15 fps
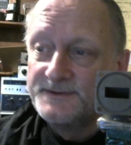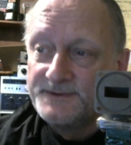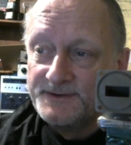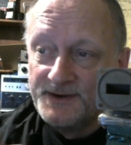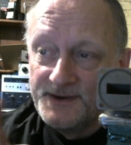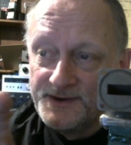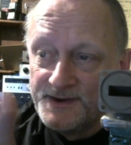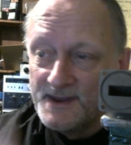
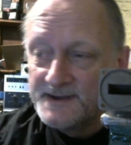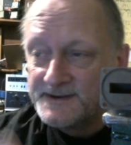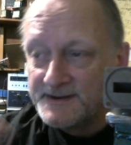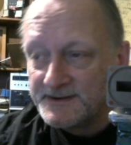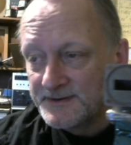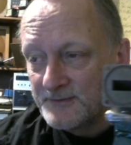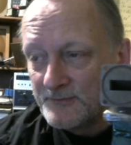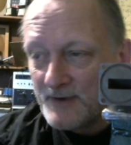this
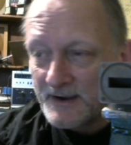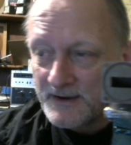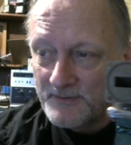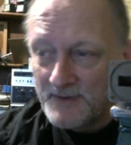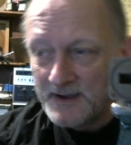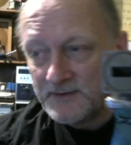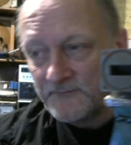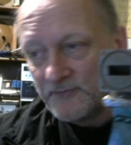is the
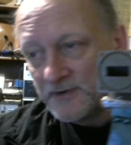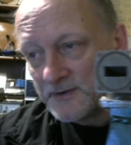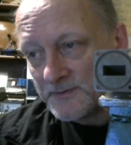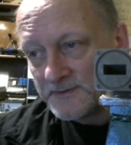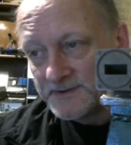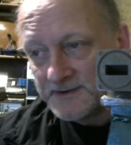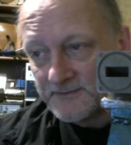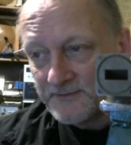recommended
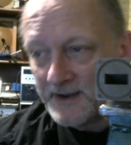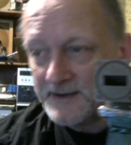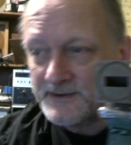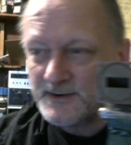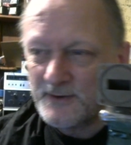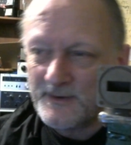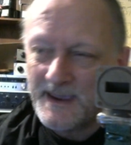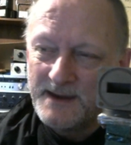frequency range,
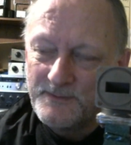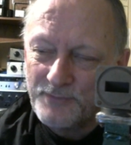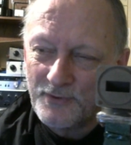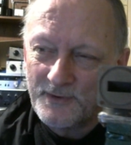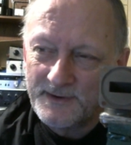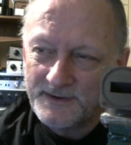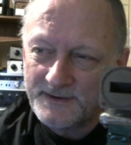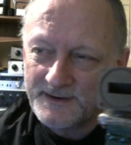8
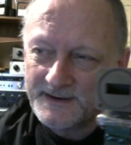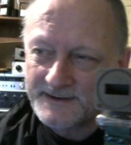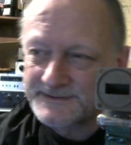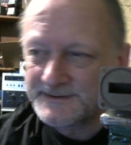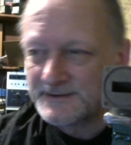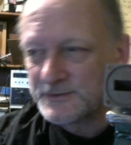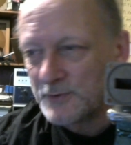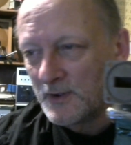point this
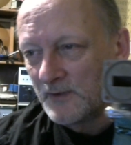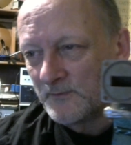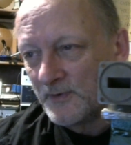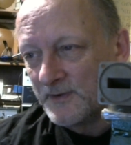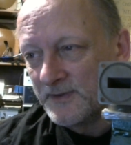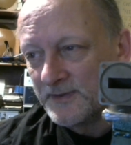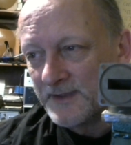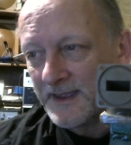to 12
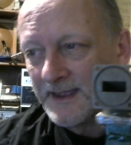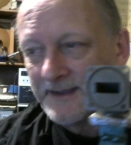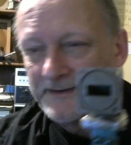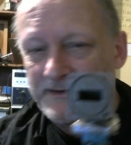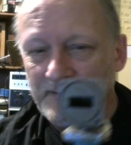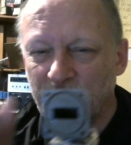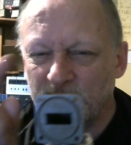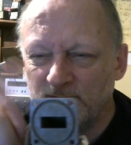point that,
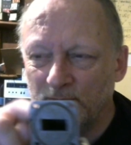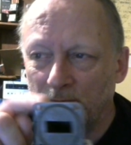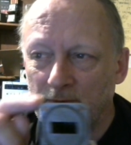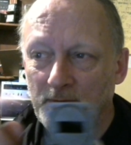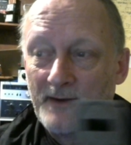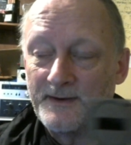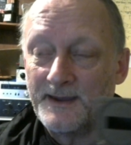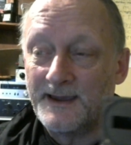for
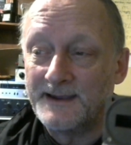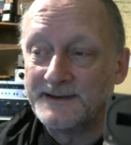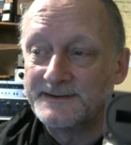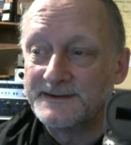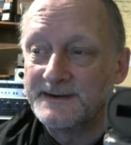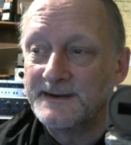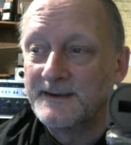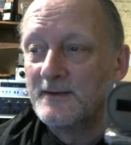
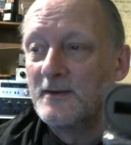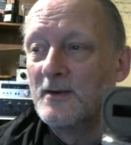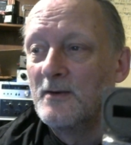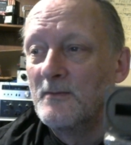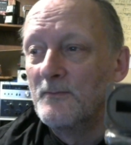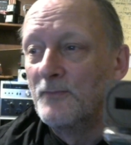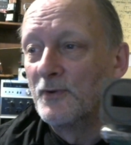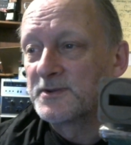WR90,
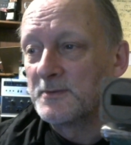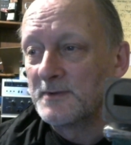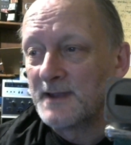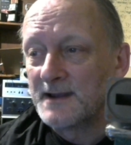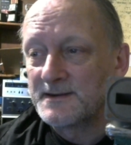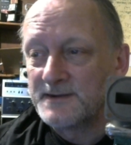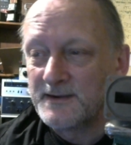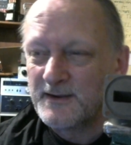but it will
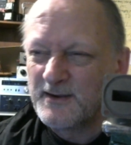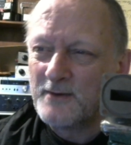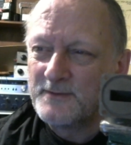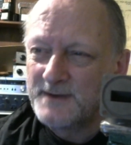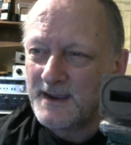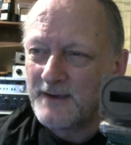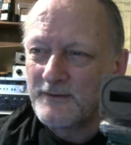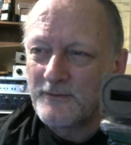actually go
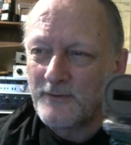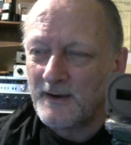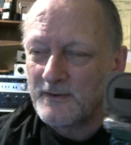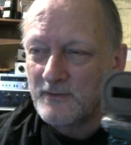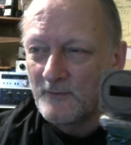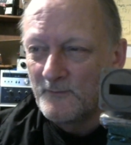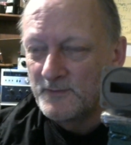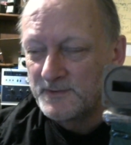down quite
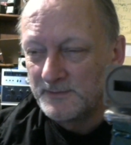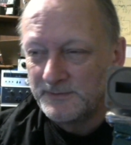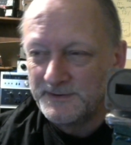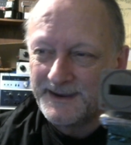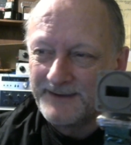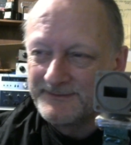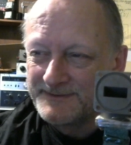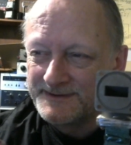comfortably
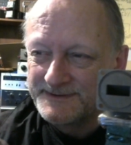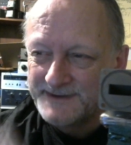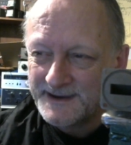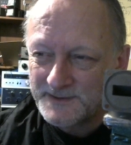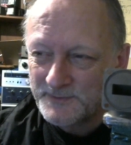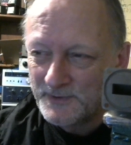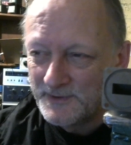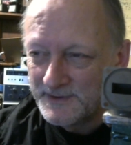down to
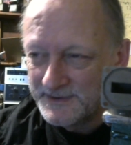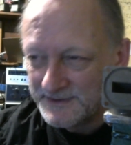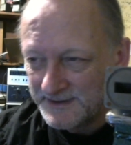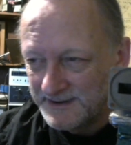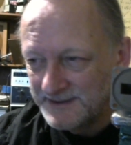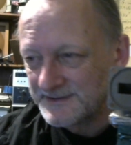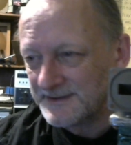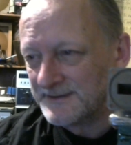6 point
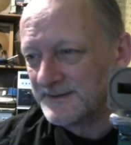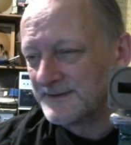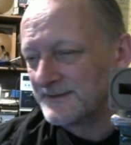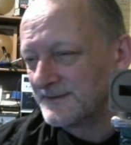this and